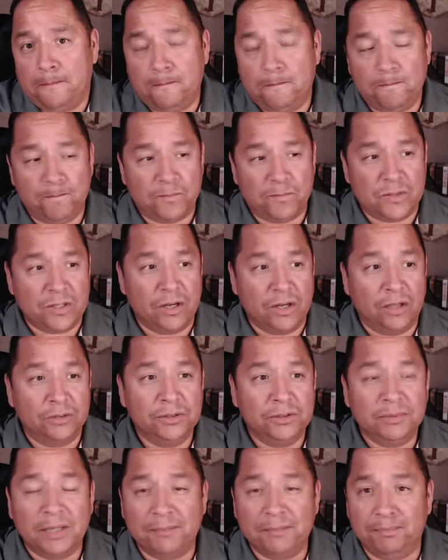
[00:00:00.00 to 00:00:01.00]
So I'll do
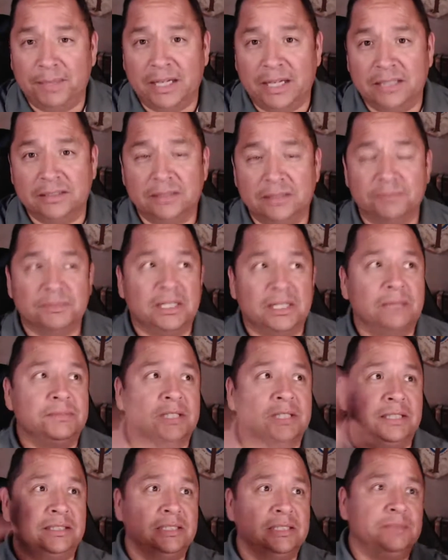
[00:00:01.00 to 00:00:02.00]
my best. Sometimes
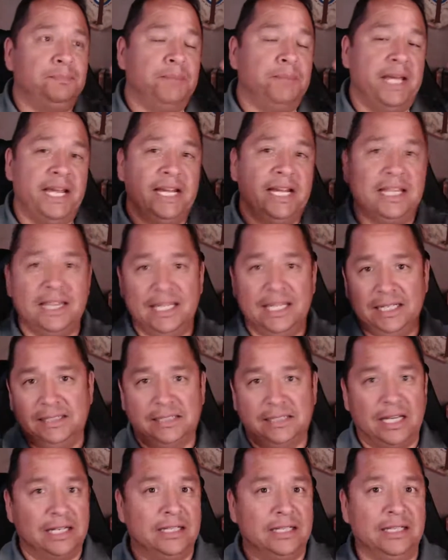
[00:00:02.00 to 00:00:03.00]
I just pick things
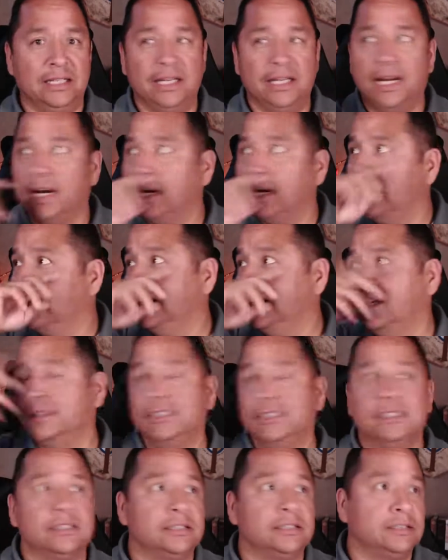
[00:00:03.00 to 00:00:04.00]
out of the air and I
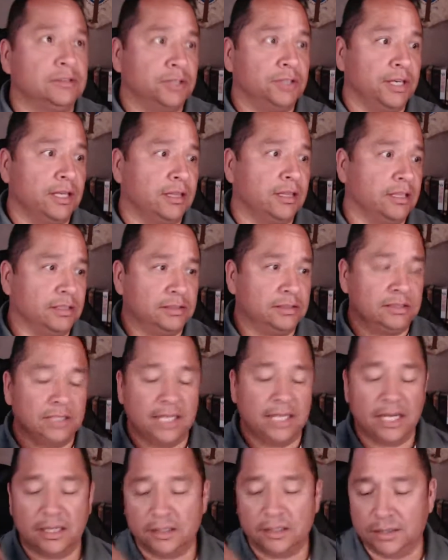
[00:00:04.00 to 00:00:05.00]
just string things
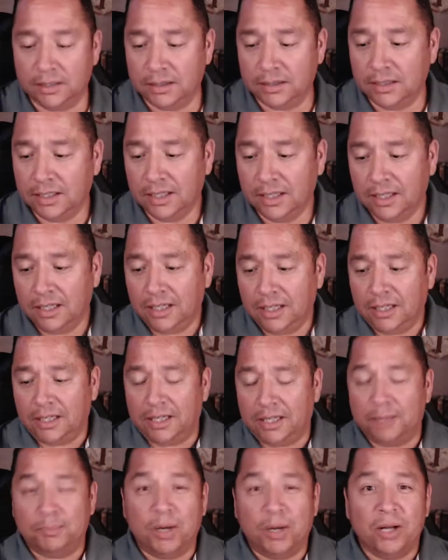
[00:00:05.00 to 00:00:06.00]
together, and And I
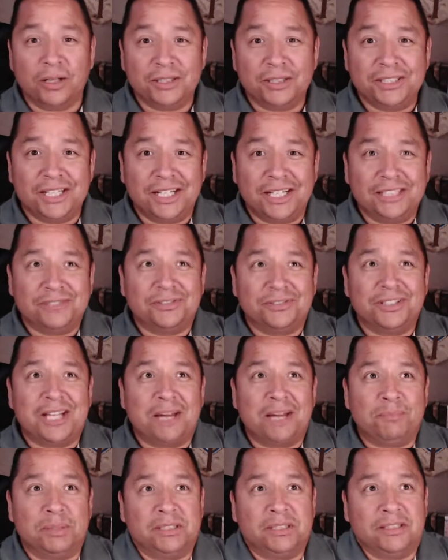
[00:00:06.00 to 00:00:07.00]
apologize for
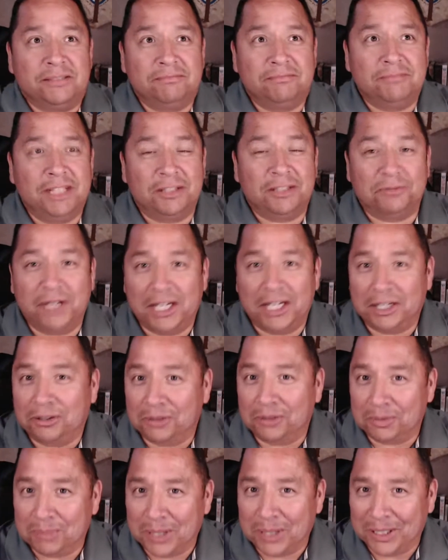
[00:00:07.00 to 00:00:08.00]
that, but in a way I don't
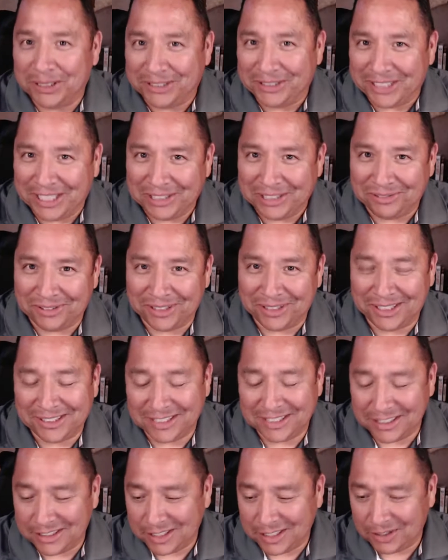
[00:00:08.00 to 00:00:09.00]
apologize for it because
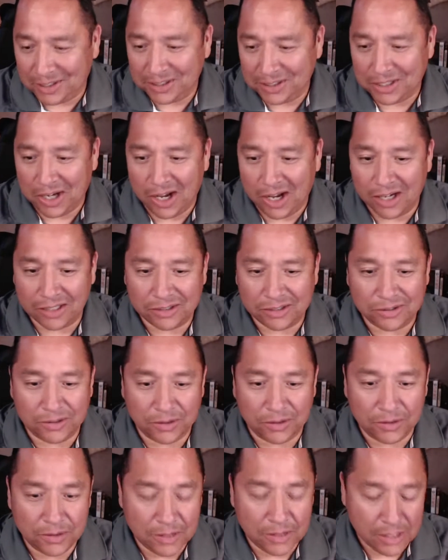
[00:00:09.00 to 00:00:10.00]
that's how I talk.
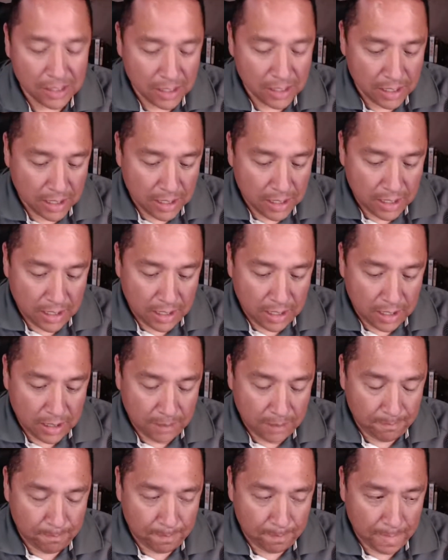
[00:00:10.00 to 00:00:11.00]
So
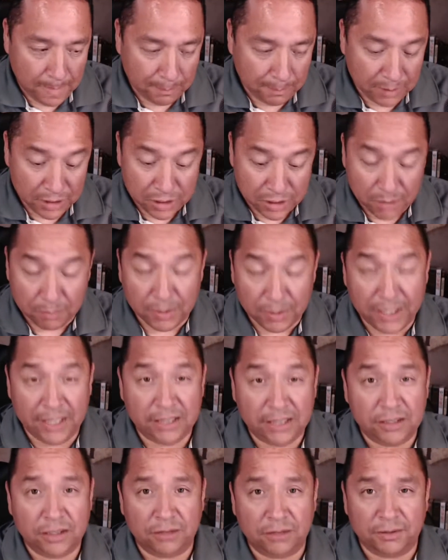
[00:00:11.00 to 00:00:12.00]
I'm going to jump right
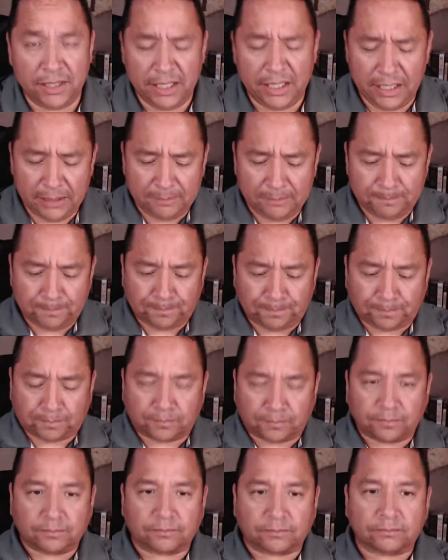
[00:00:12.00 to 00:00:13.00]
into the reading.
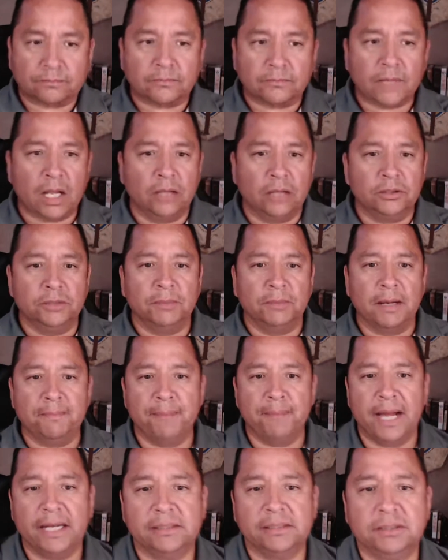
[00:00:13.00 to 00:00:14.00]
I'll do my
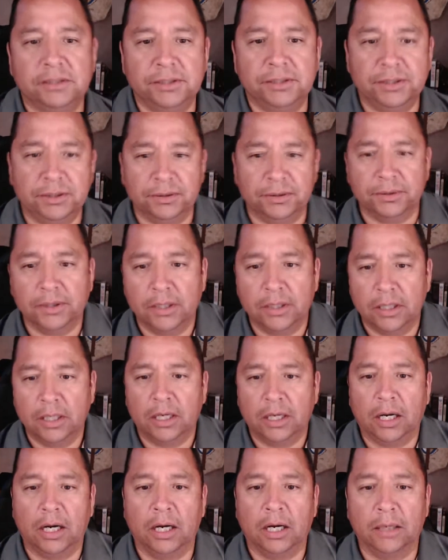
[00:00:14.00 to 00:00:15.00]
best to,
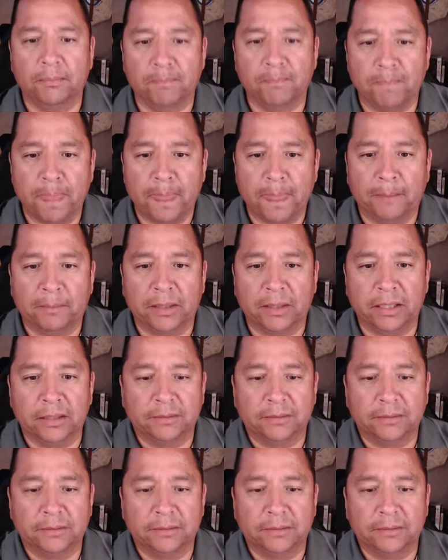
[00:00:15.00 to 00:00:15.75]
I'm going to